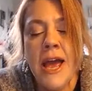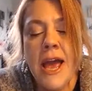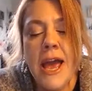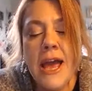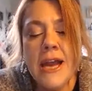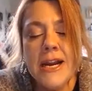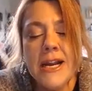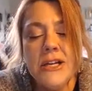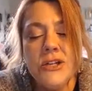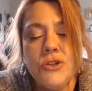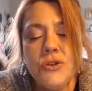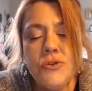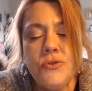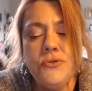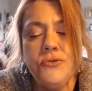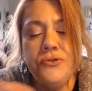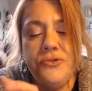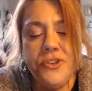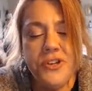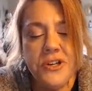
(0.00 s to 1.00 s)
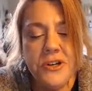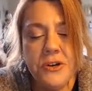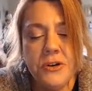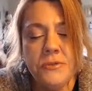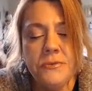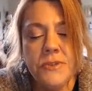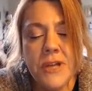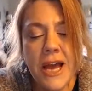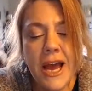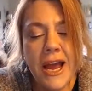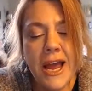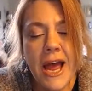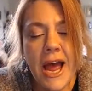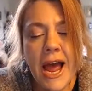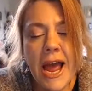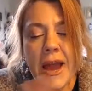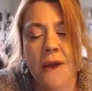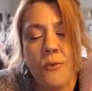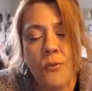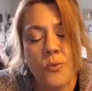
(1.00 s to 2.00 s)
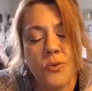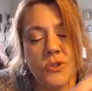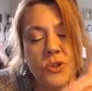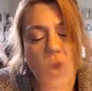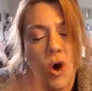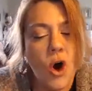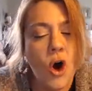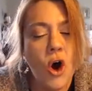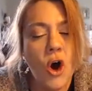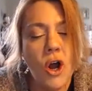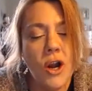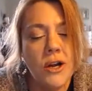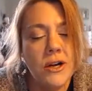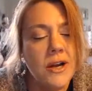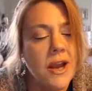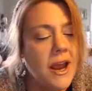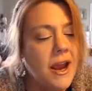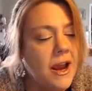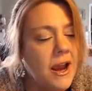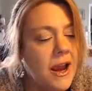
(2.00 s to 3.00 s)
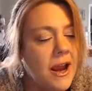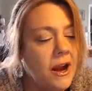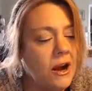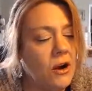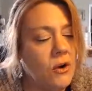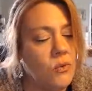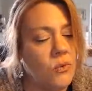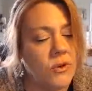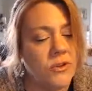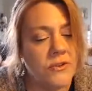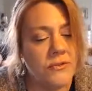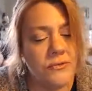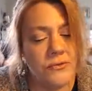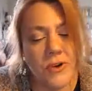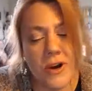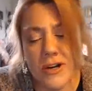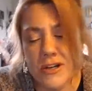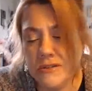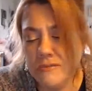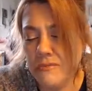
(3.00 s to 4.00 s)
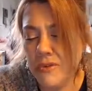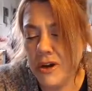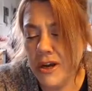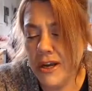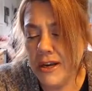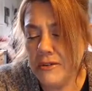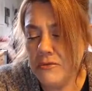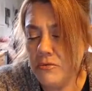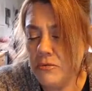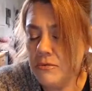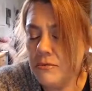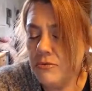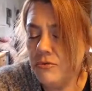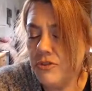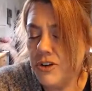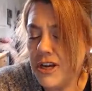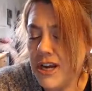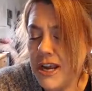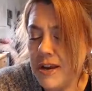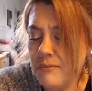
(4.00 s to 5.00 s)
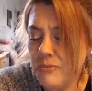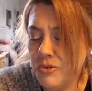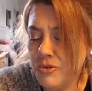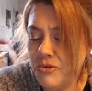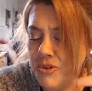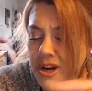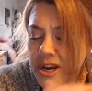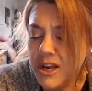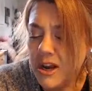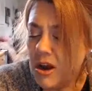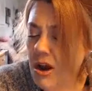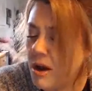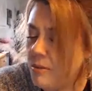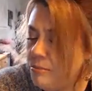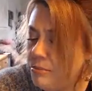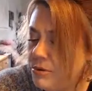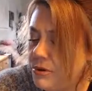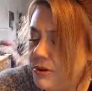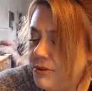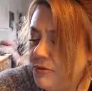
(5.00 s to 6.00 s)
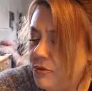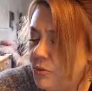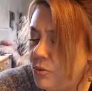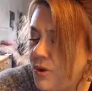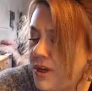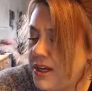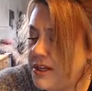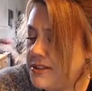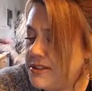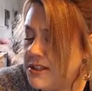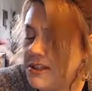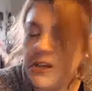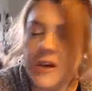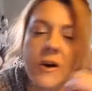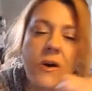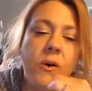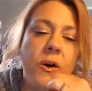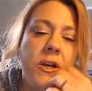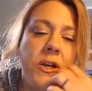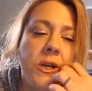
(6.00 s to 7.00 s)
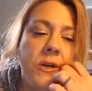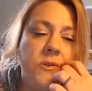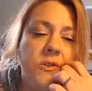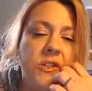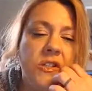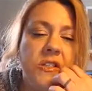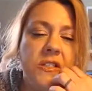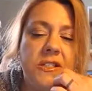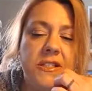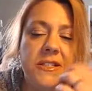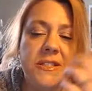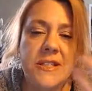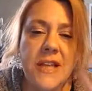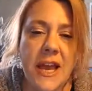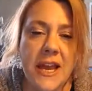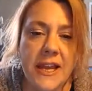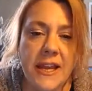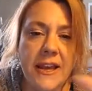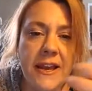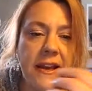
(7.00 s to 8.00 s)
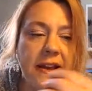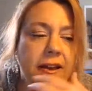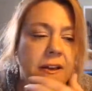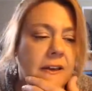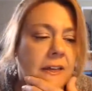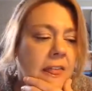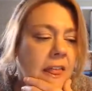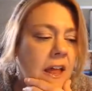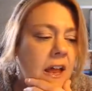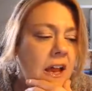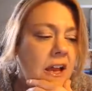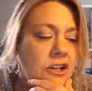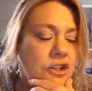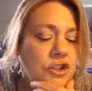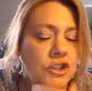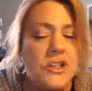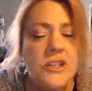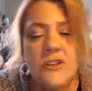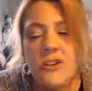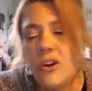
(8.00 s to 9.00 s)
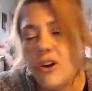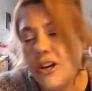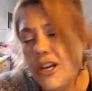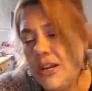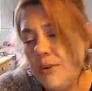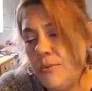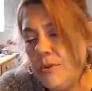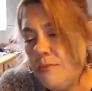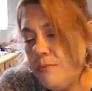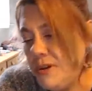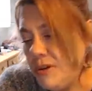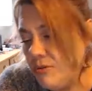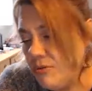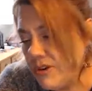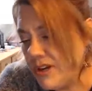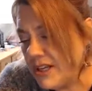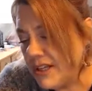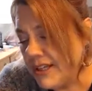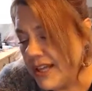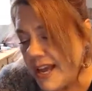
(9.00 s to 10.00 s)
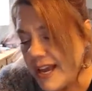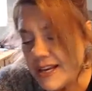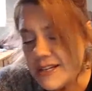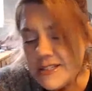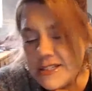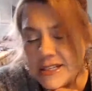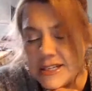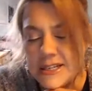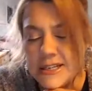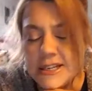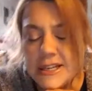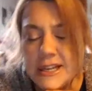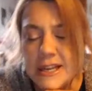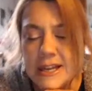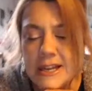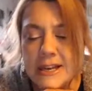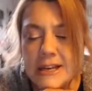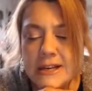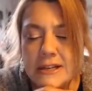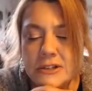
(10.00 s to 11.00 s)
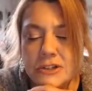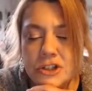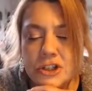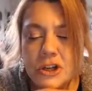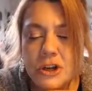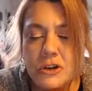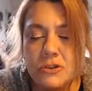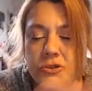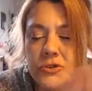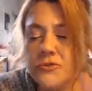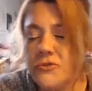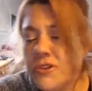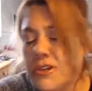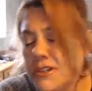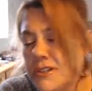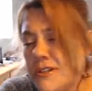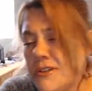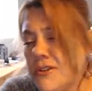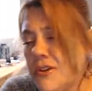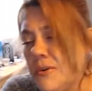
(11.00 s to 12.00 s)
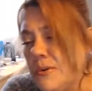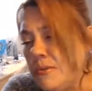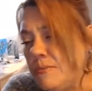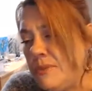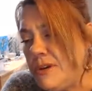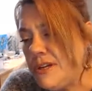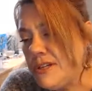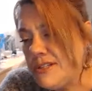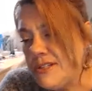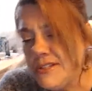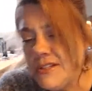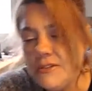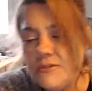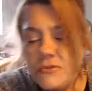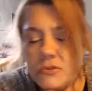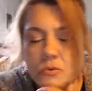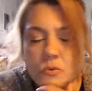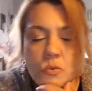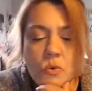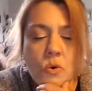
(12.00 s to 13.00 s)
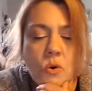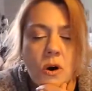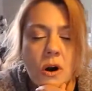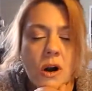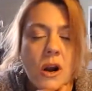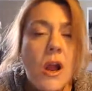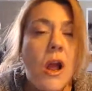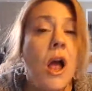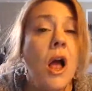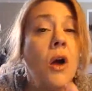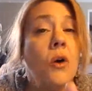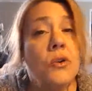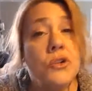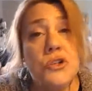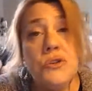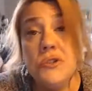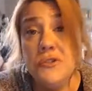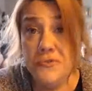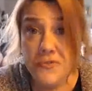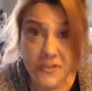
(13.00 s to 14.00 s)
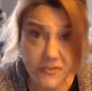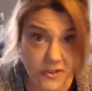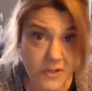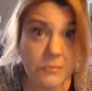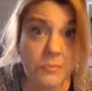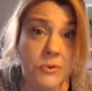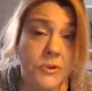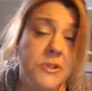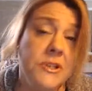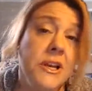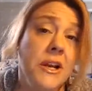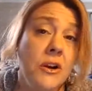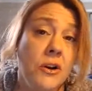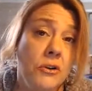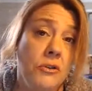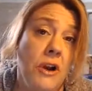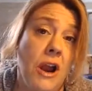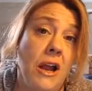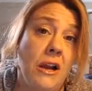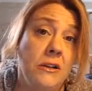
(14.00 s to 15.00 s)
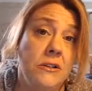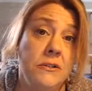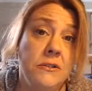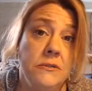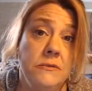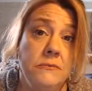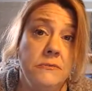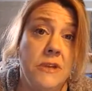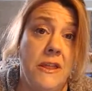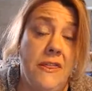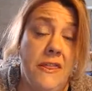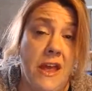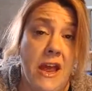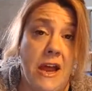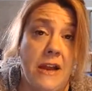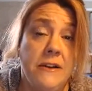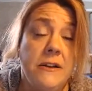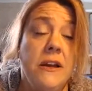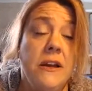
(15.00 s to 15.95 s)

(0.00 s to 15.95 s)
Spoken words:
And I do feel I was on air with a friend of mine, Renee Marie, a couple of weeks ago, and she's a psychic, and she thought he would be reelected, and she also thinks that there would be a civil war. She was 50% correct in that.